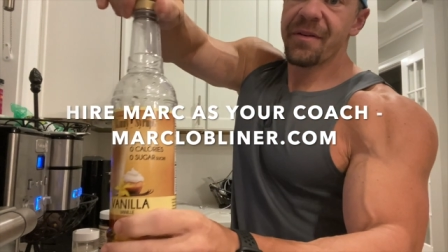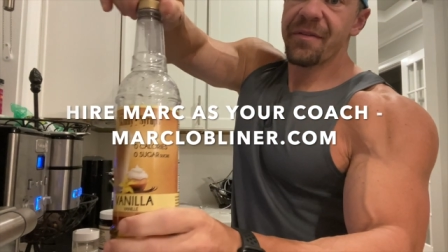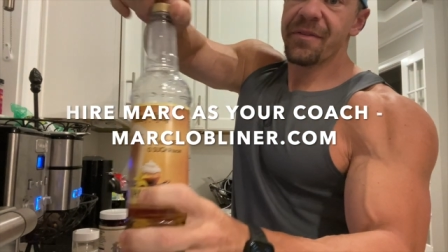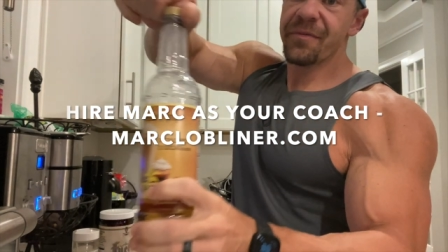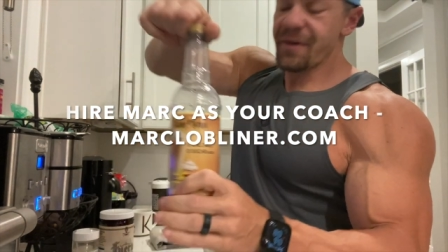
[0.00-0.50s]

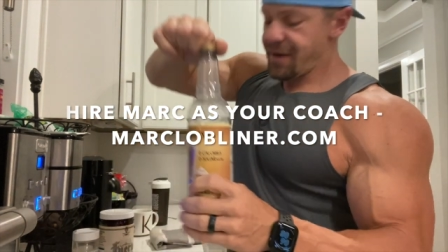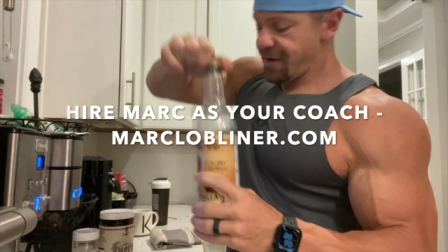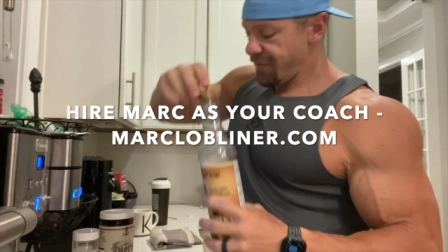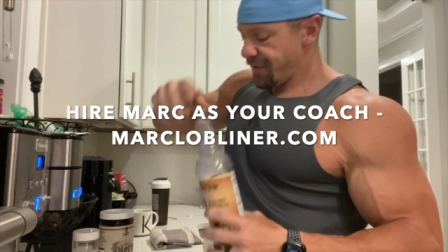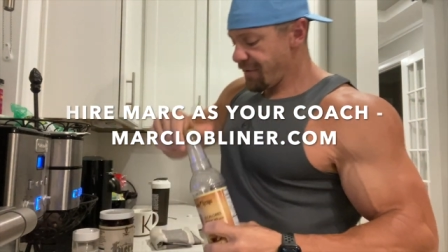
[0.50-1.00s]
This is vanilla
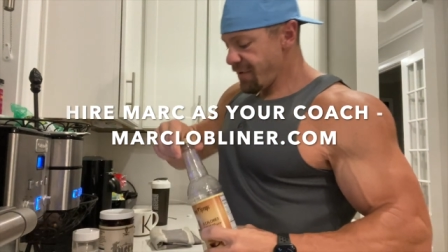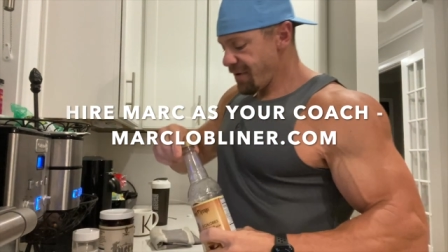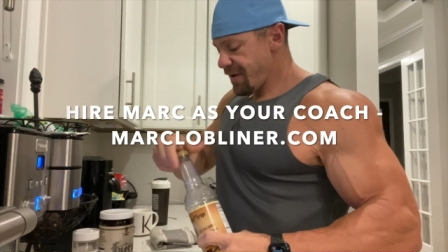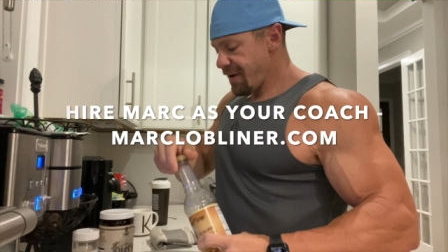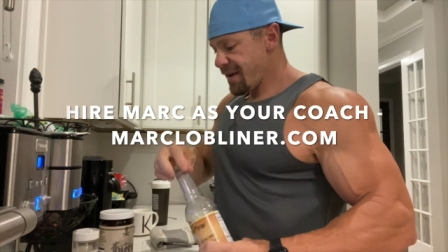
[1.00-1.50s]
flavor.
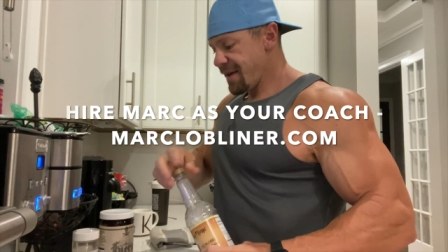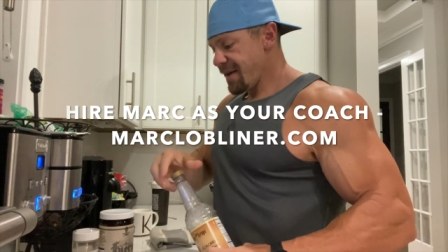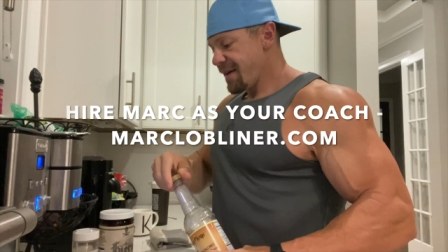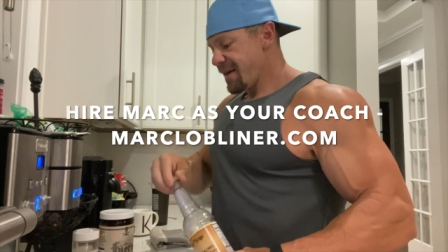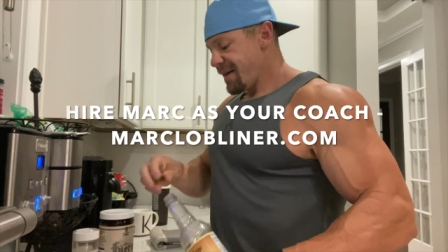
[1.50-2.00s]

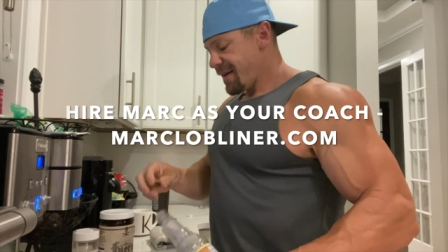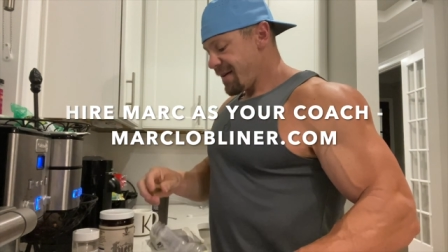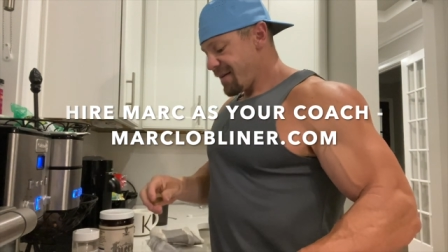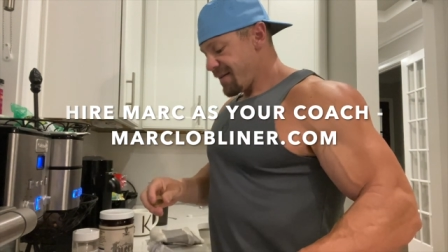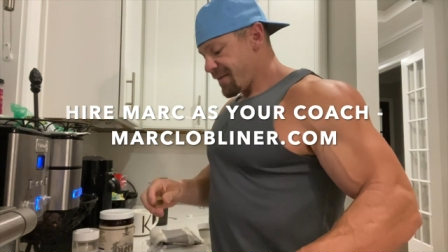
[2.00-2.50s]

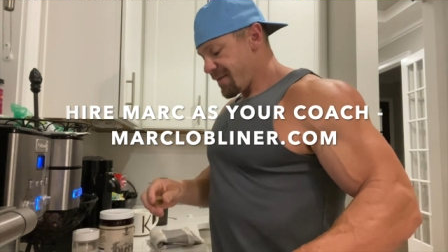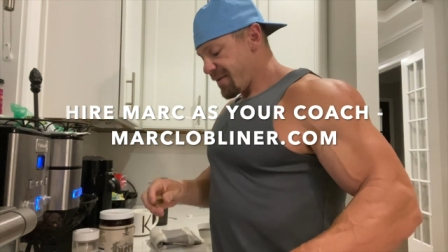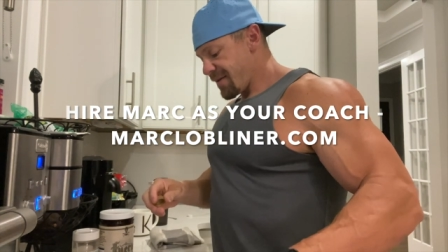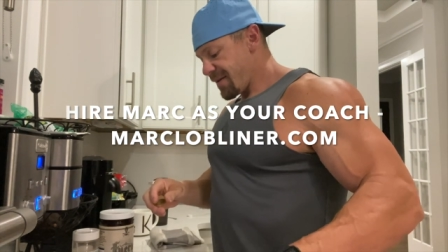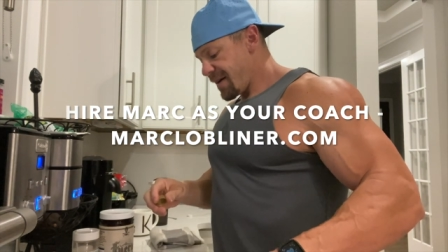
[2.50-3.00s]

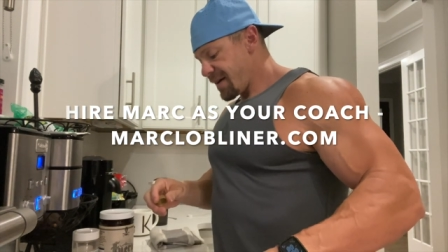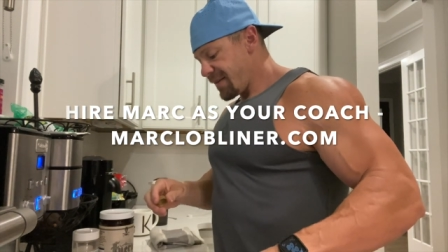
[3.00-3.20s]
All right,